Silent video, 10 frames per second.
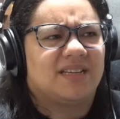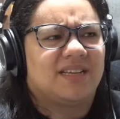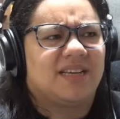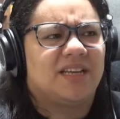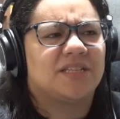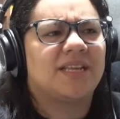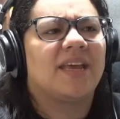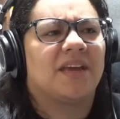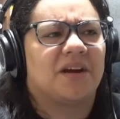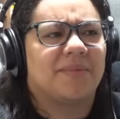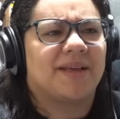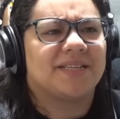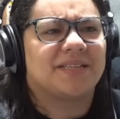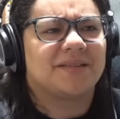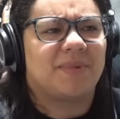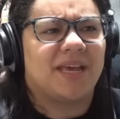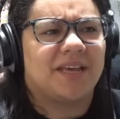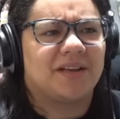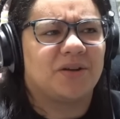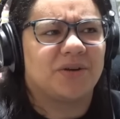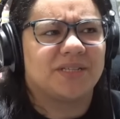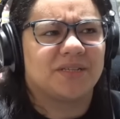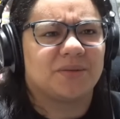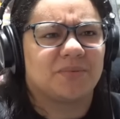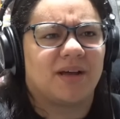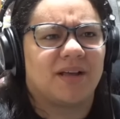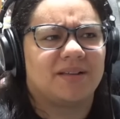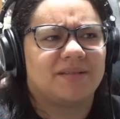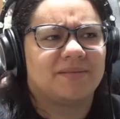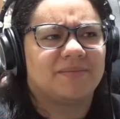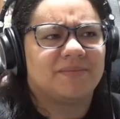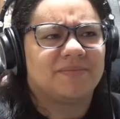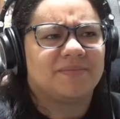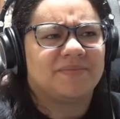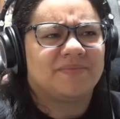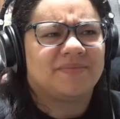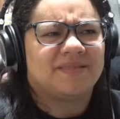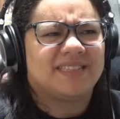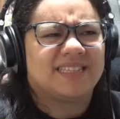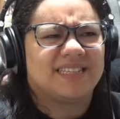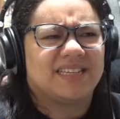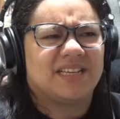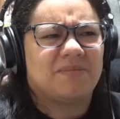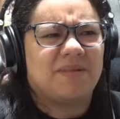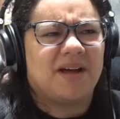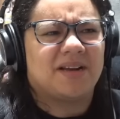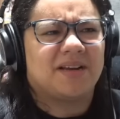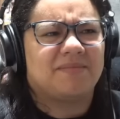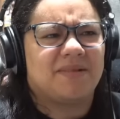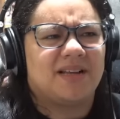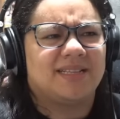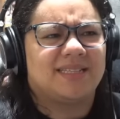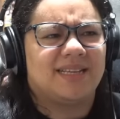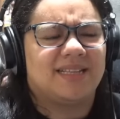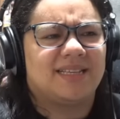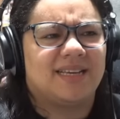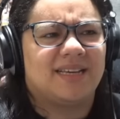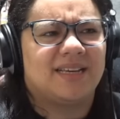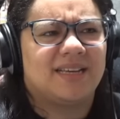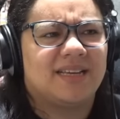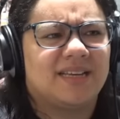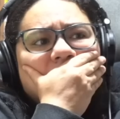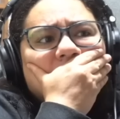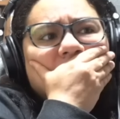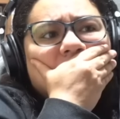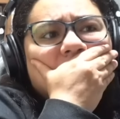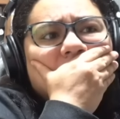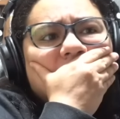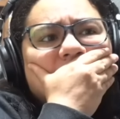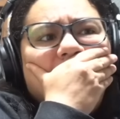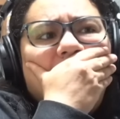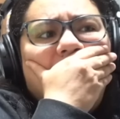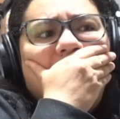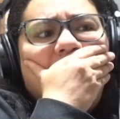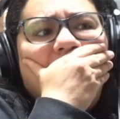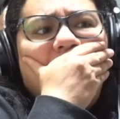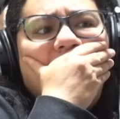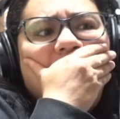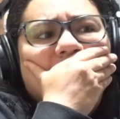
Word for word: He doesn't hear because he's making noise as well. Come on, come on, Cindy. Roll! Oh!